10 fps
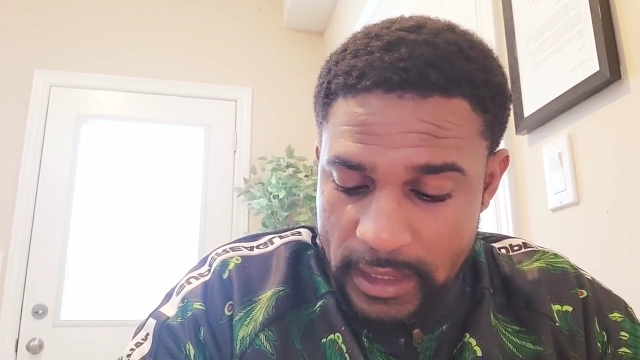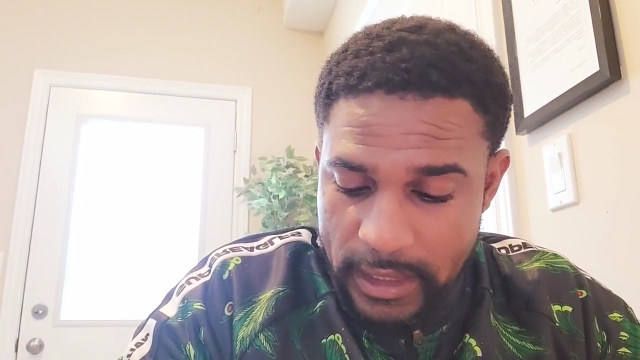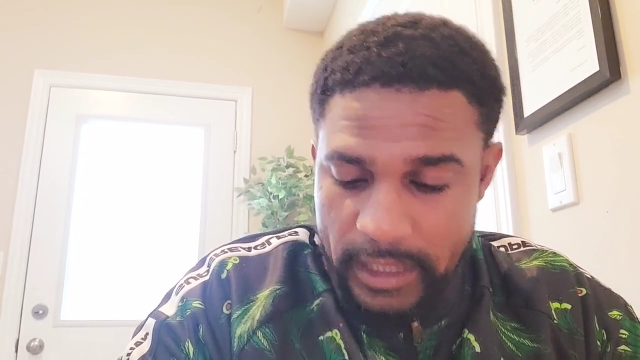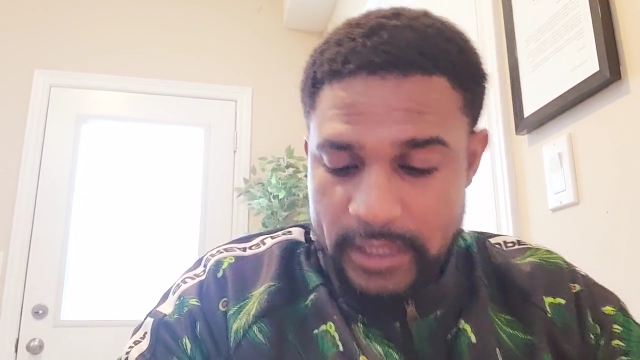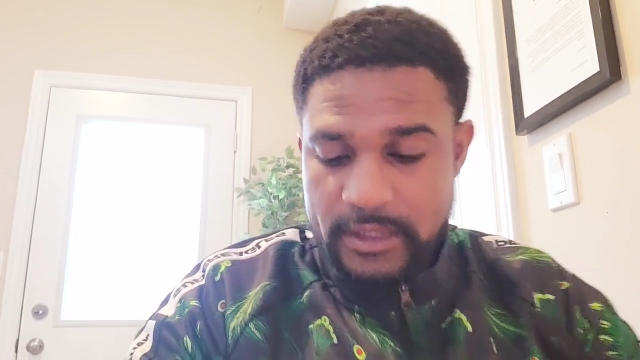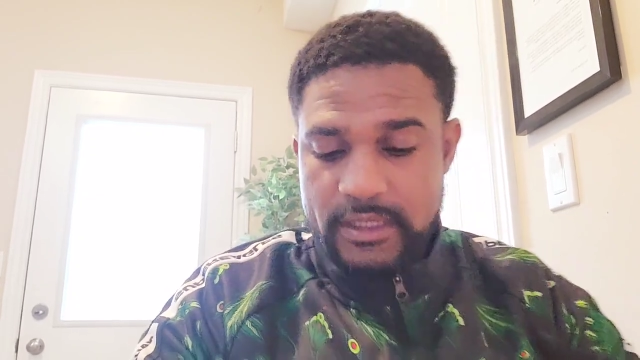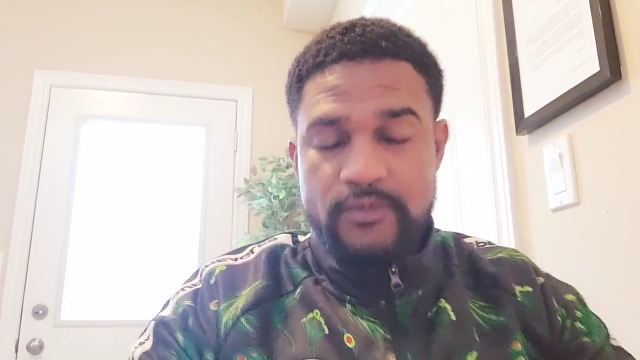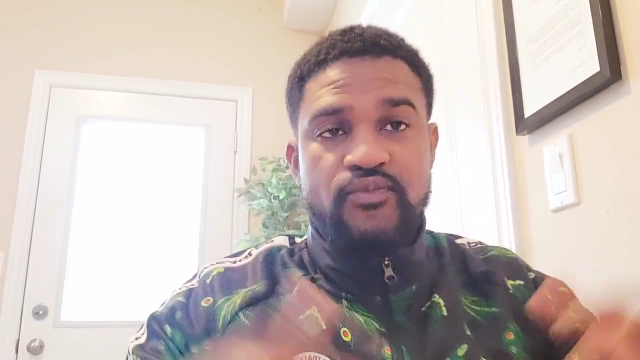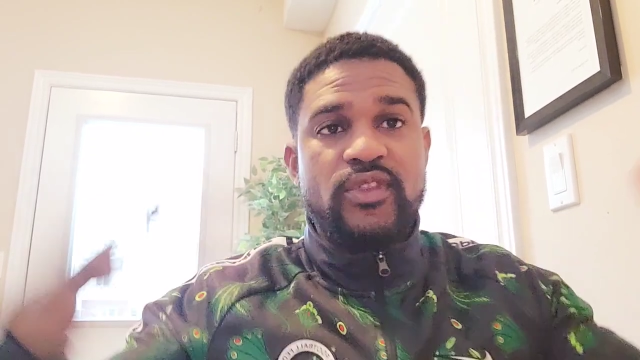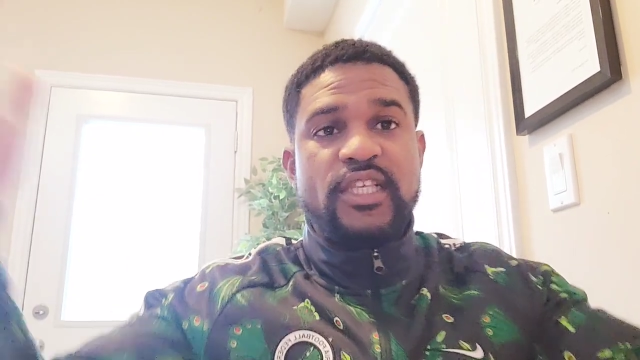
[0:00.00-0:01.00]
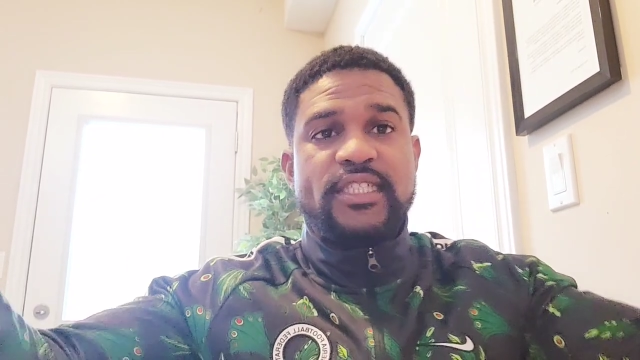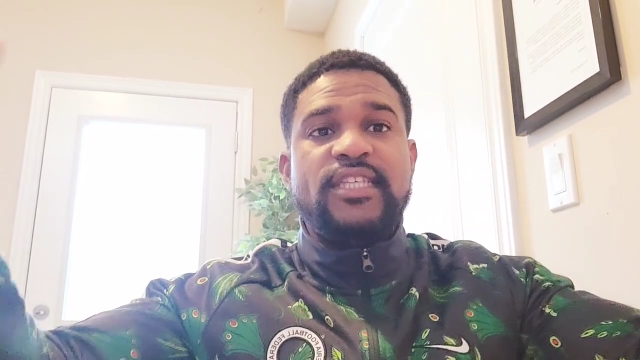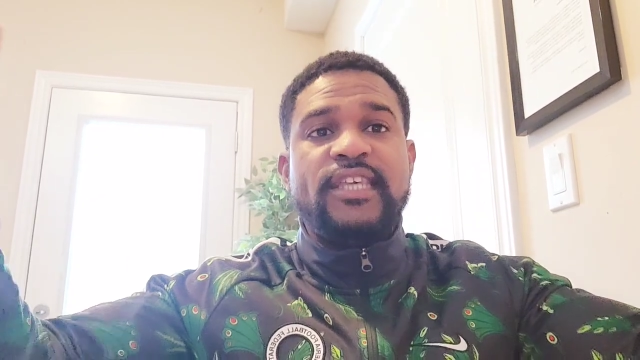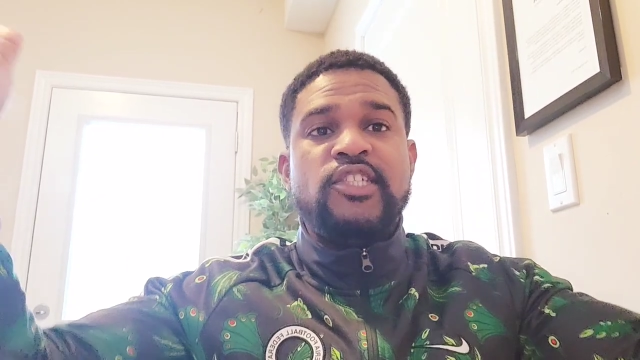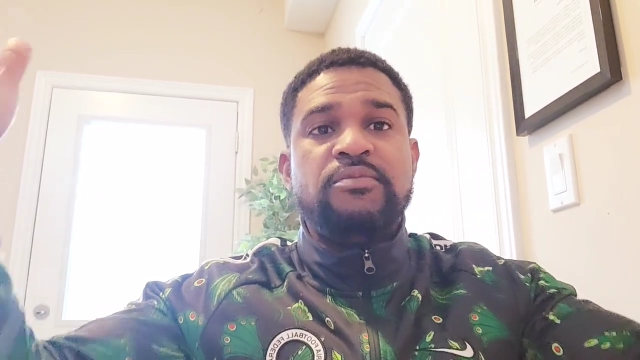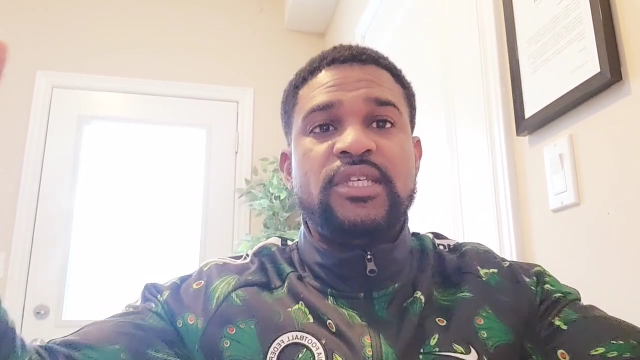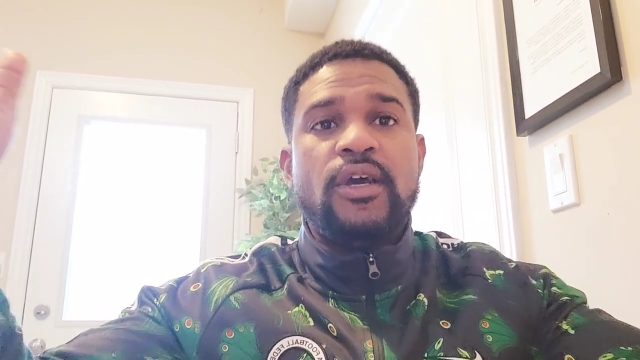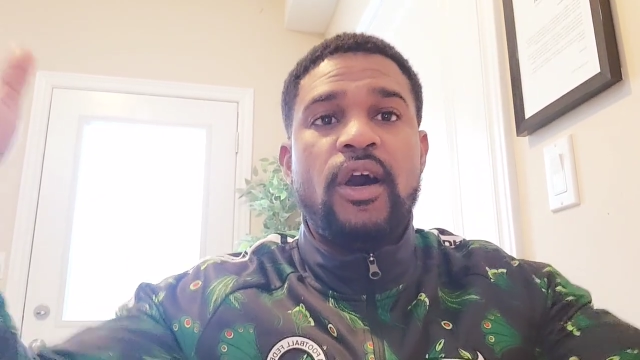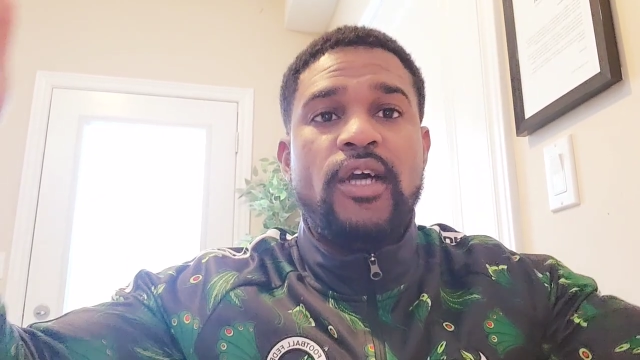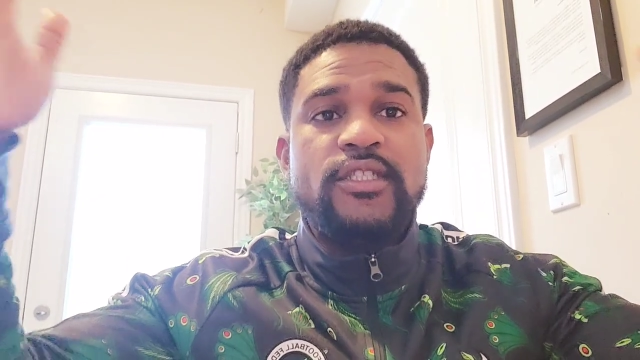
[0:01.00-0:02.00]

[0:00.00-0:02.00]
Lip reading: And this takes me on to